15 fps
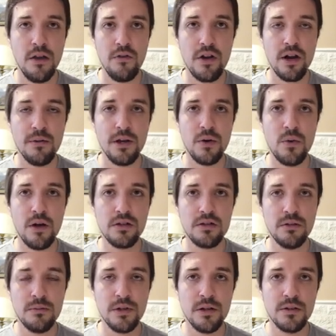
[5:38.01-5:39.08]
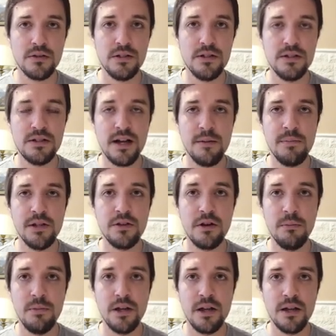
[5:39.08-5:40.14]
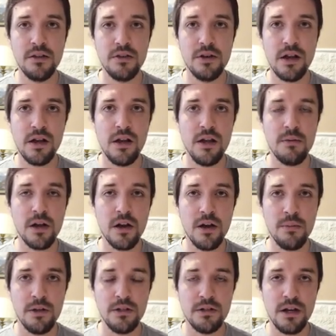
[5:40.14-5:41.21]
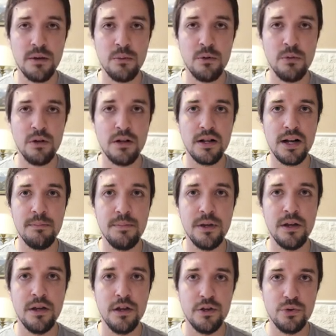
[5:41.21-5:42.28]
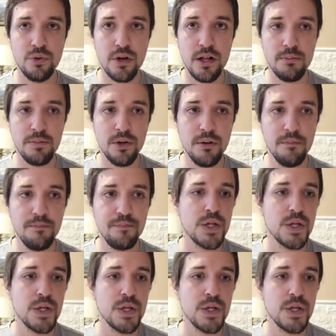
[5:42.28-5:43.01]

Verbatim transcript: If you have any question, because this is a bit complicated, you can leave a comment and we will happy to help you.